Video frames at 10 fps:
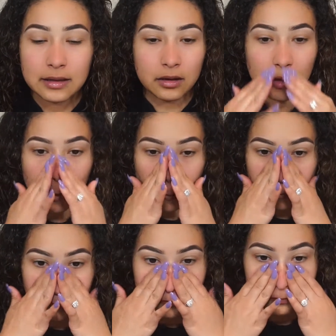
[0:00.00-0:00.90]

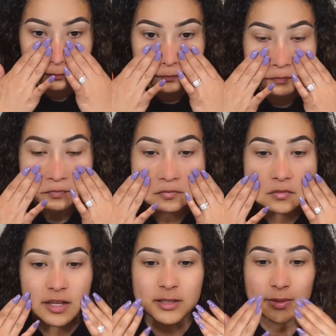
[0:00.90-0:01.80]

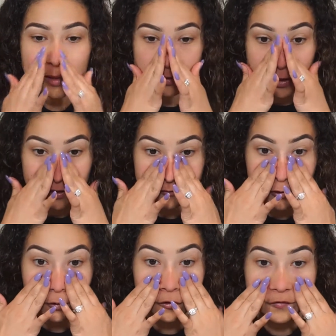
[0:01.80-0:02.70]
it's because I
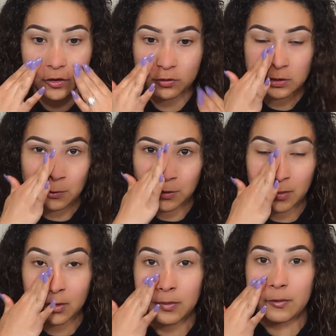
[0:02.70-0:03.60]
record videos like when I'm
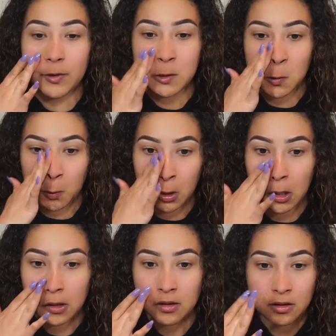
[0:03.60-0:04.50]
on my way to work.